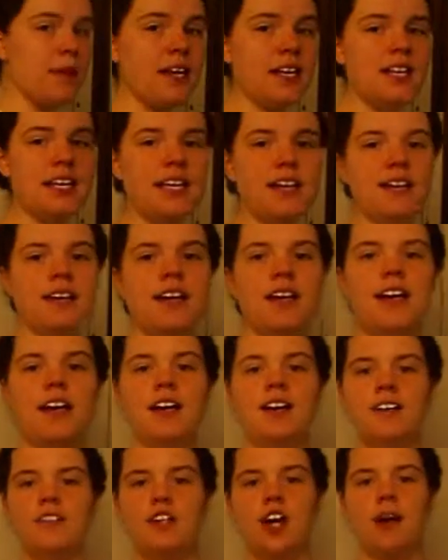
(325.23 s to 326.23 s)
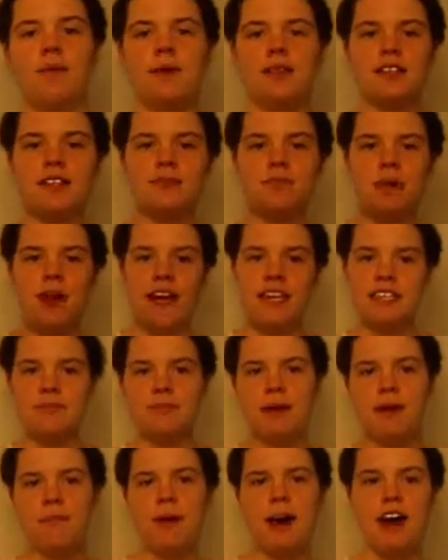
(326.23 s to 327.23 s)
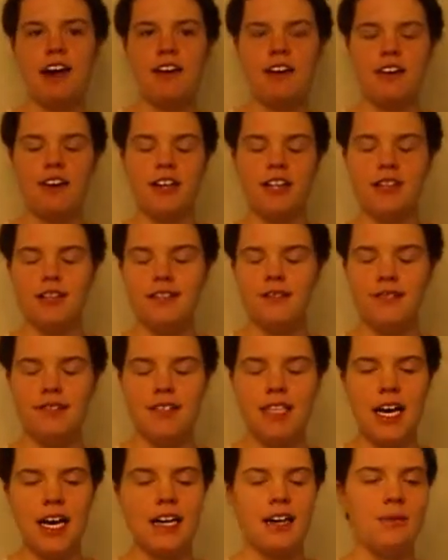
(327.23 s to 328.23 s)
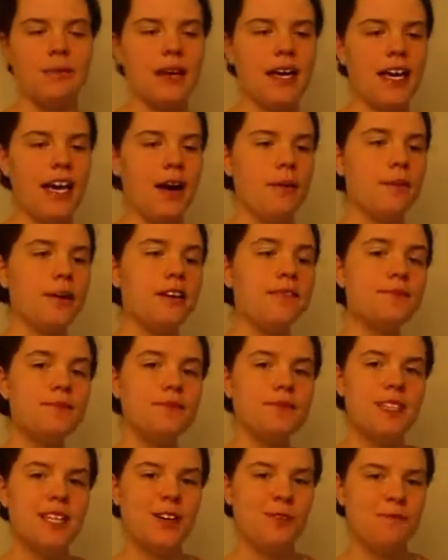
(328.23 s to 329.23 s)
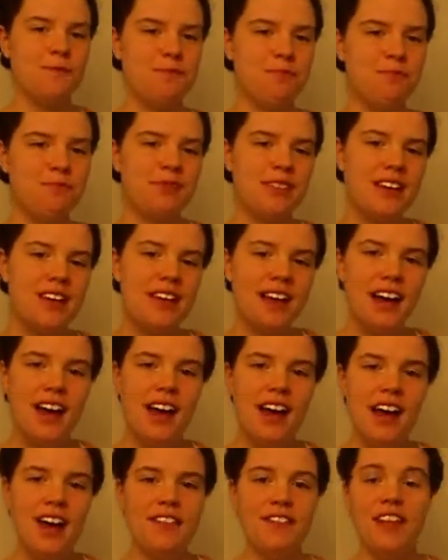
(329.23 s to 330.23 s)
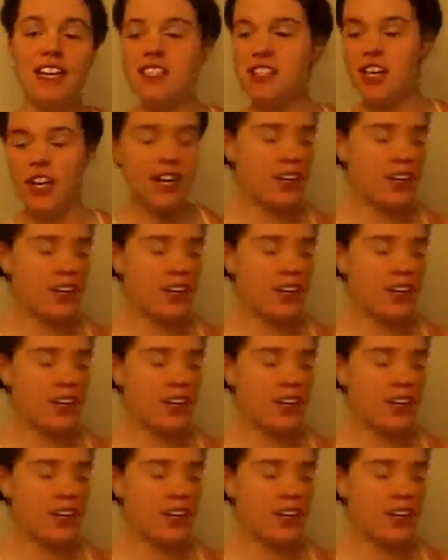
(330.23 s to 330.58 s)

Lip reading: pinned in. Sorry about the splice. My battery died on my camera. So that's our